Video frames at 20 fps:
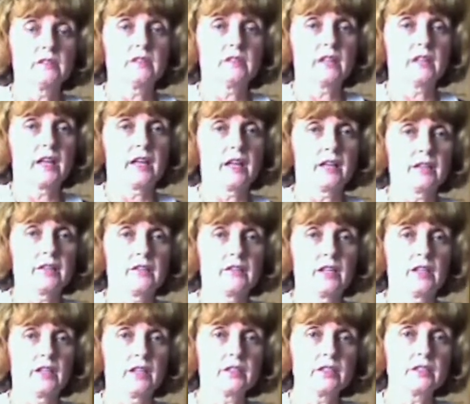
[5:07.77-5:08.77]
I added
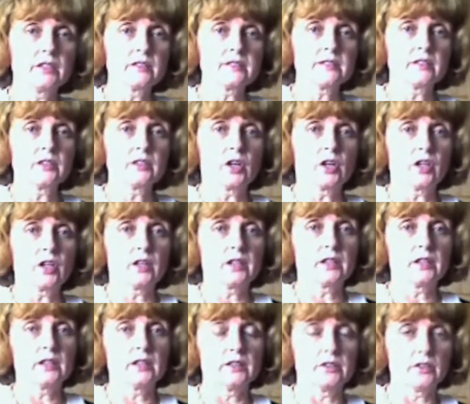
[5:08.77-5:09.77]
the onions and
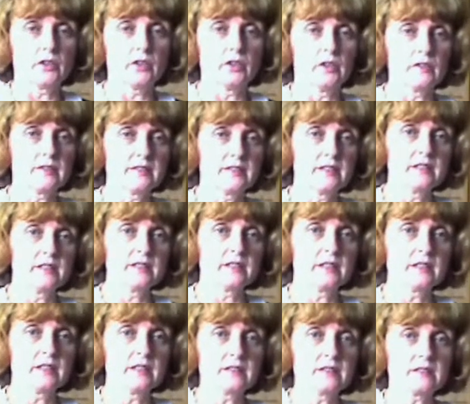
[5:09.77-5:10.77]
garlic and all the
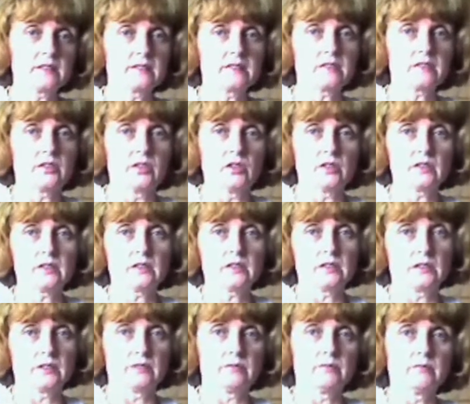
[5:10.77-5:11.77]
seasonings, the salt,
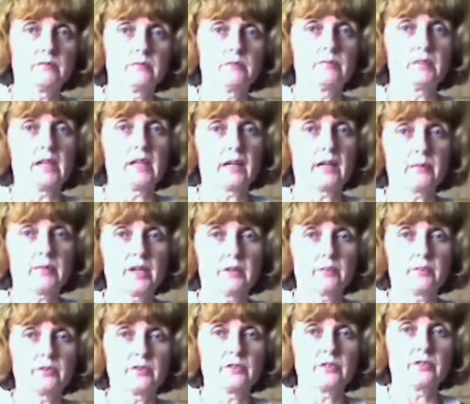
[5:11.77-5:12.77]
the black
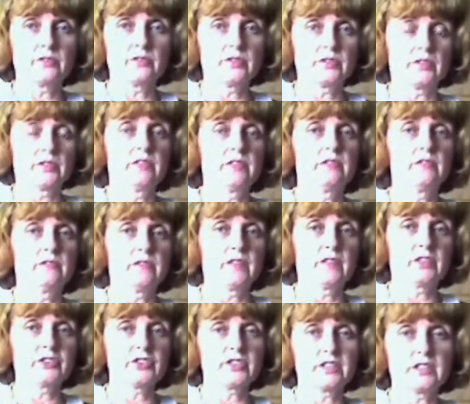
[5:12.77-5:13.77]
pepper, the
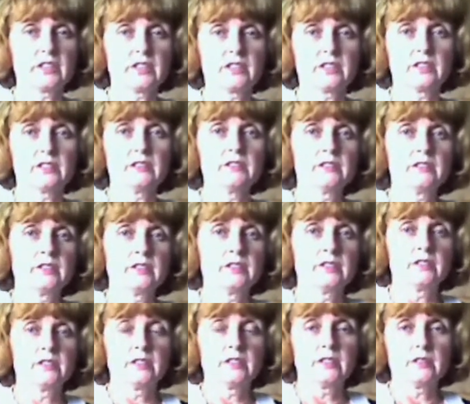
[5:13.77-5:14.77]
vegeta,
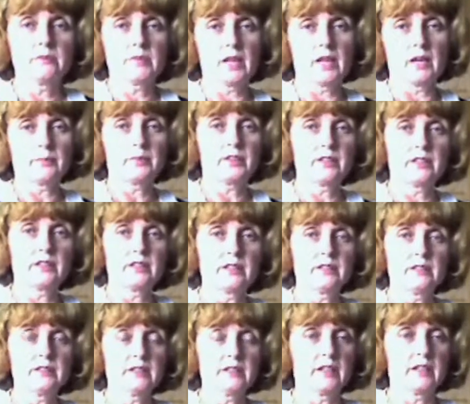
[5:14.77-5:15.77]

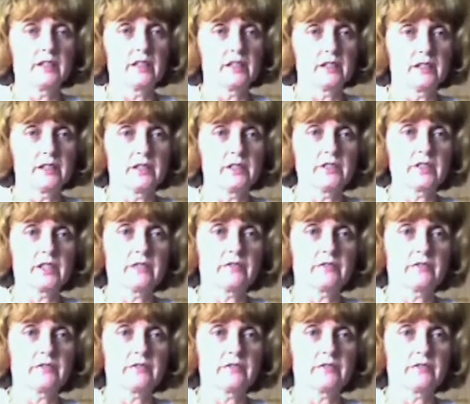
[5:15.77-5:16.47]
paprika, and